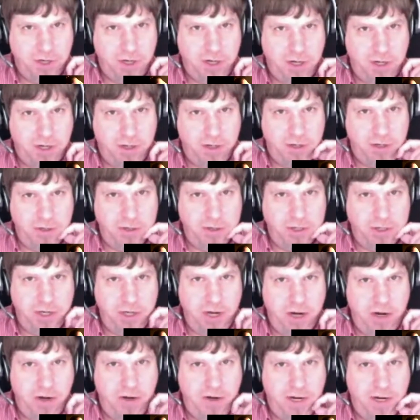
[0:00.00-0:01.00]
are: her
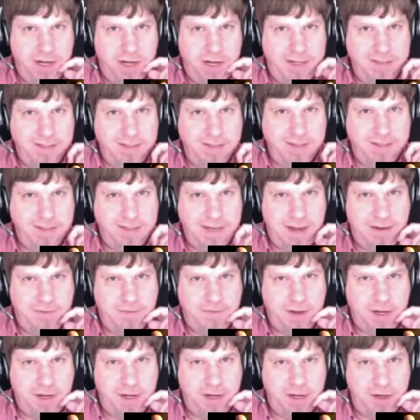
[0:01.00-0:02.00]
tiara has a
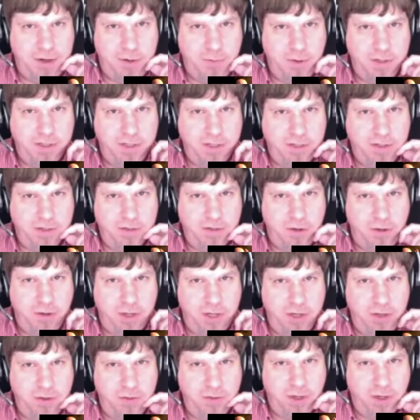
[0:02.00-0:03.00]
sapphire with a skull and